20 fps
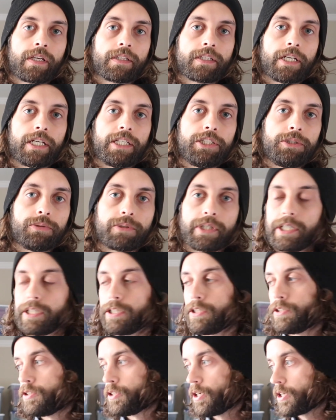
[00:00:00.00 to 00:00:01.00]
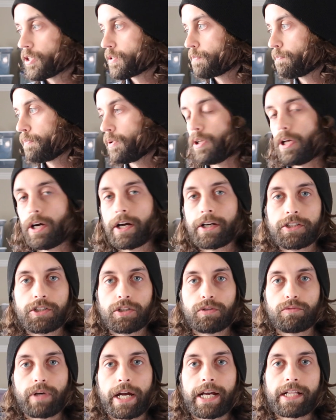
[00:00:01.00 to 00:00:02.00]
that you can just plug
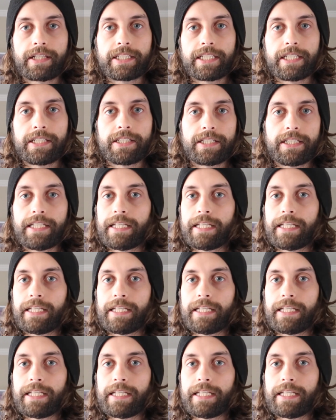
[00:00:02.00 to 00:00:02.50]
directly into